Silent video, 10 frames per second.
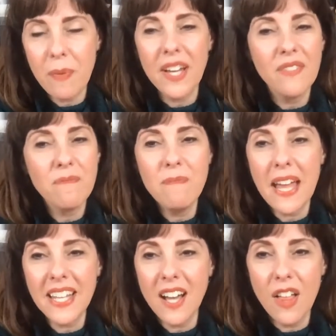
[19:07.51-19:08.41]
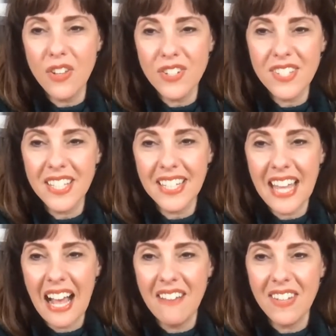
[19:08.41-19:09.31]
but many others he can
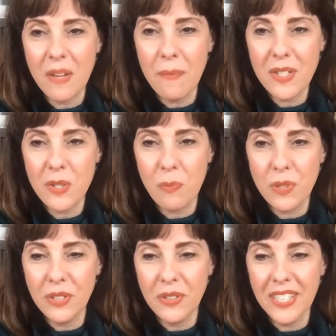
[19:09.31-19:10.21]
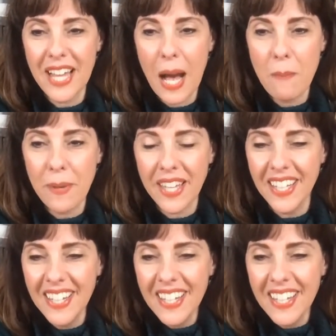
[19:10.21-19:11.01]
have, and it makes him really, really happy.